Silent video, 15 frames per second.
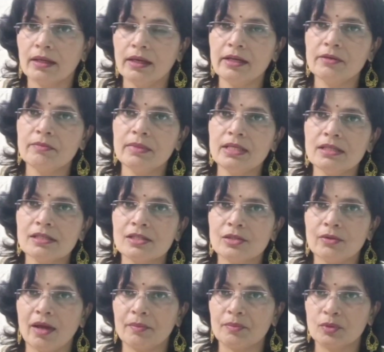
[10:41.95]
It
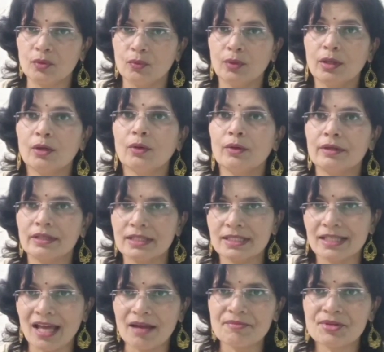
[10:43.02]
means you have to work on
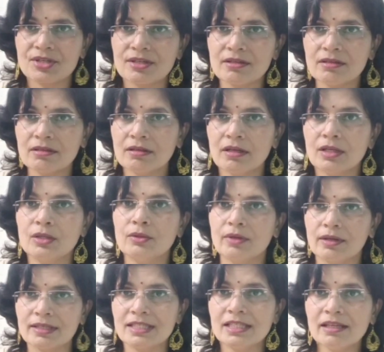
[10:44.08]
reception. You
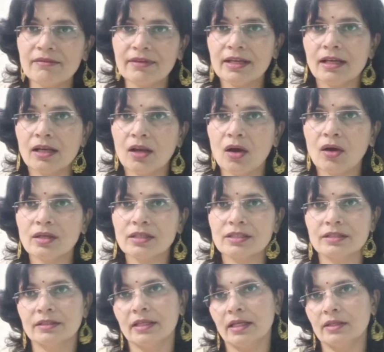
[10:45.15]
are receiving a
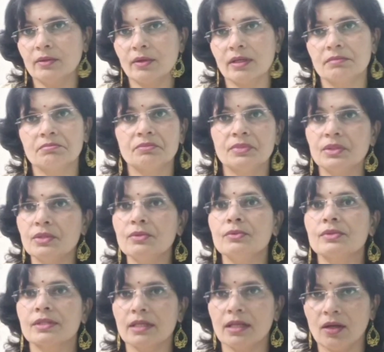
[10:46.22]
lot, then you can
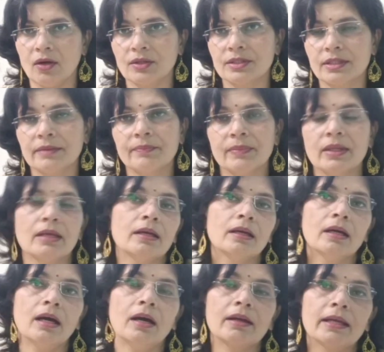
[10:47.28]
produce a lot.
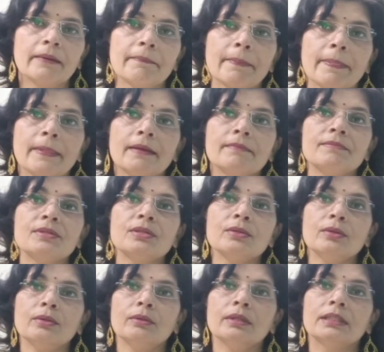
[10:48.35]
Okay,
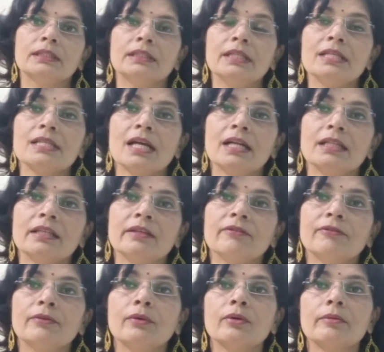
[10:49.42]
so these are the
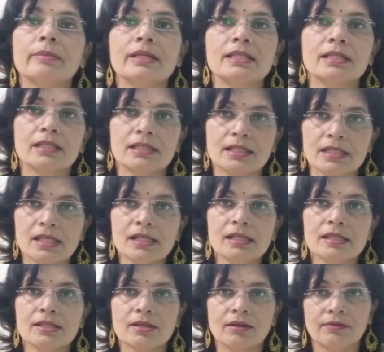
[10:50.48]
4 basic
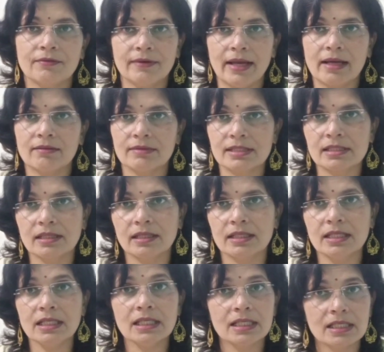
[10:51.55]
skills of language
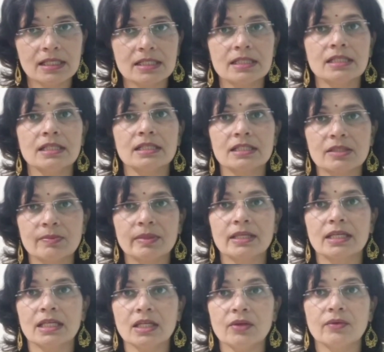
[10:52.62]
learning: listening,
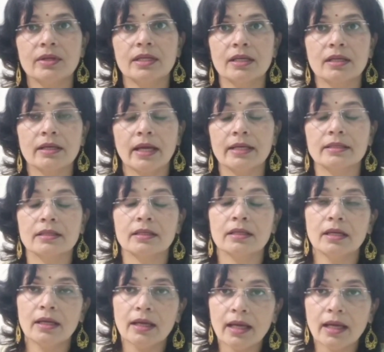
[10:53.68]
speaking, reading, writing.